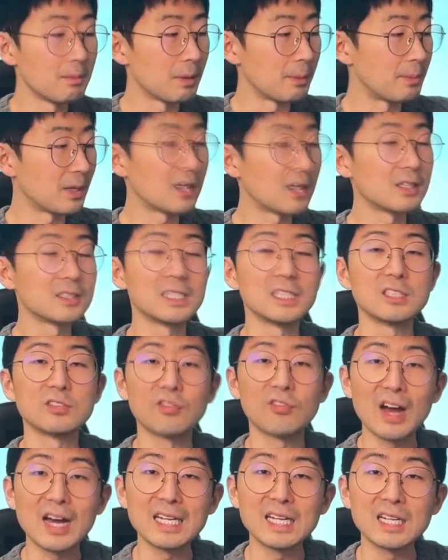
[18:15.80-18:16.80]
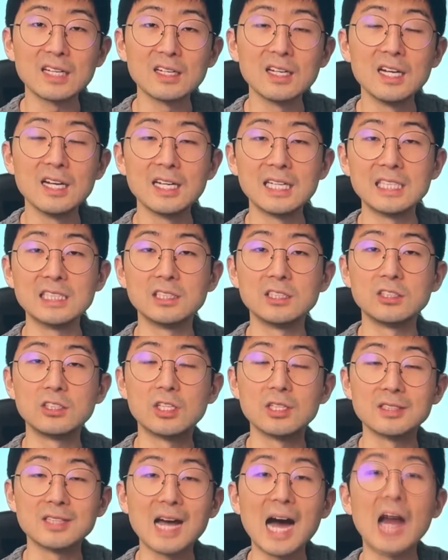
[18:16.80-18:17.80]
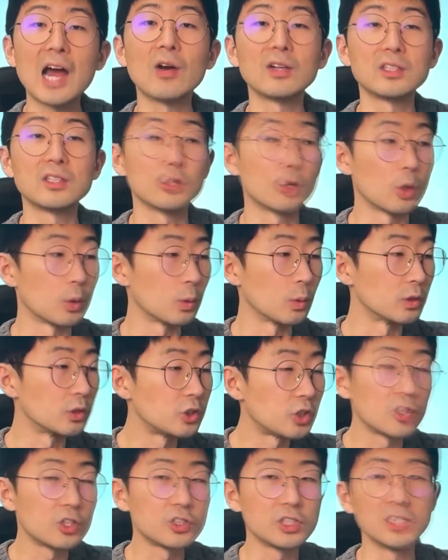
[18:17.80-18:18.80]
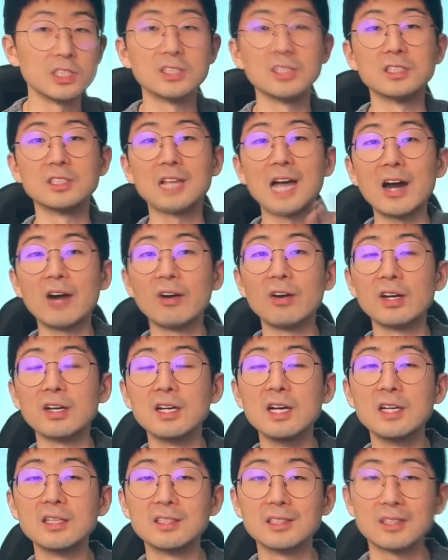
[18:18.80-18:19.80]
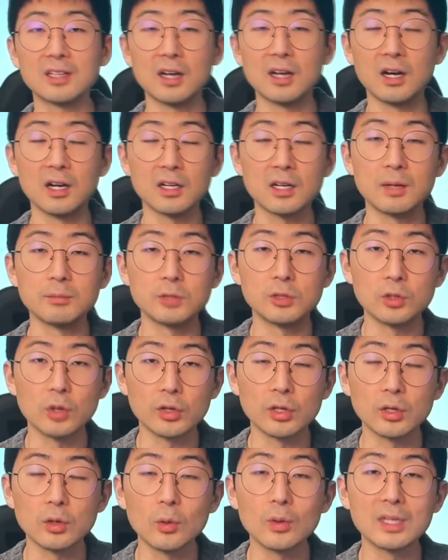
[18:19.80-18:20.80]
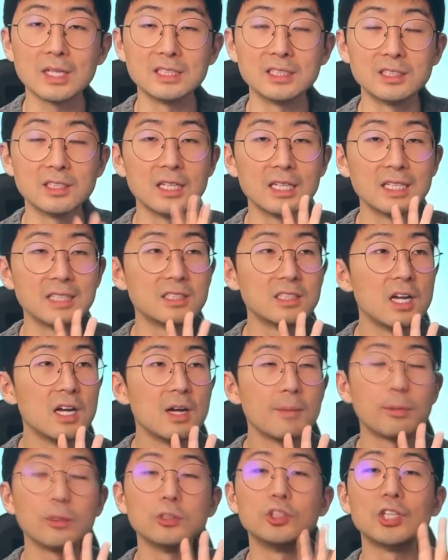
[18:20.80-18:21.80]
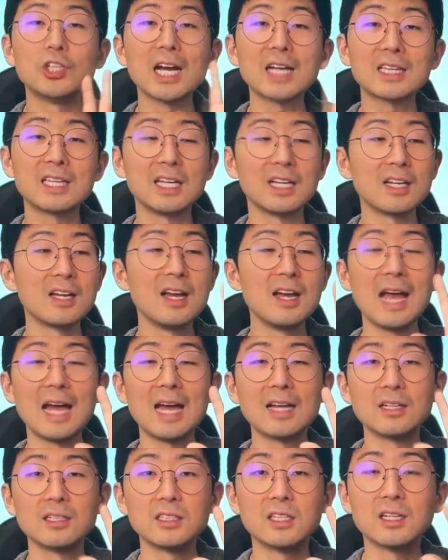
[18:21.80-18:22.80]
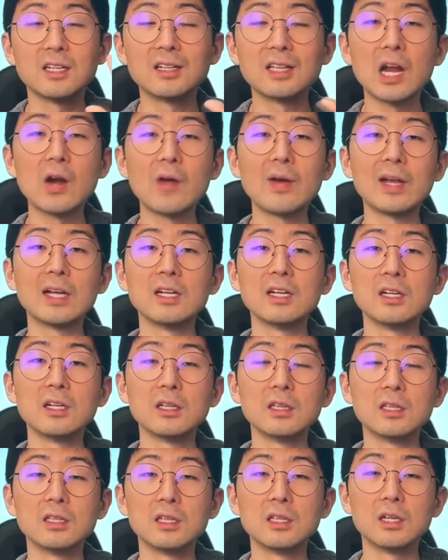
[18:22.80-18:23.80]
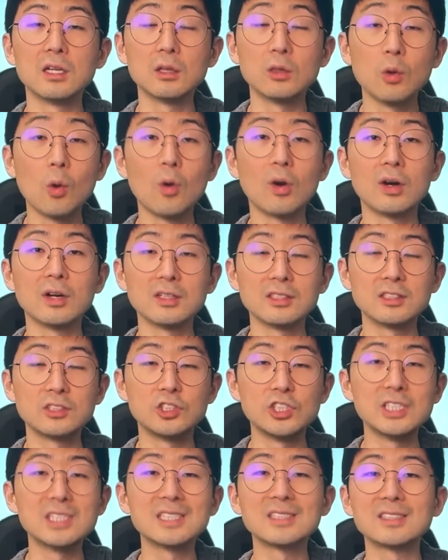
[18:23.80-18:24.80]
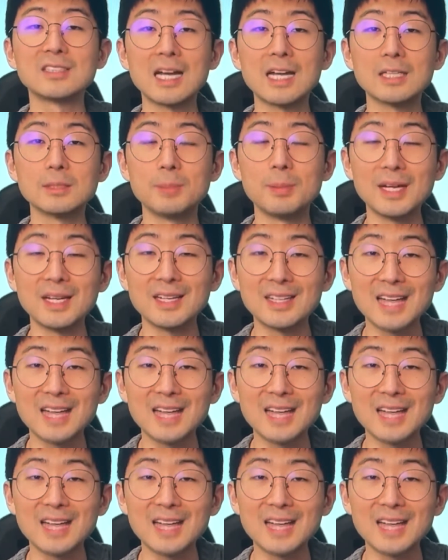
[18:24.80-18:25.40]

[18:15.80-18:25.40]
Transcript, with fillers: But because he's fighting, he's desiring to go to a church, he's desiring to uh, come to know the Lord, he's, he's projecting and declaring the Lord, Jesus, as being hmm.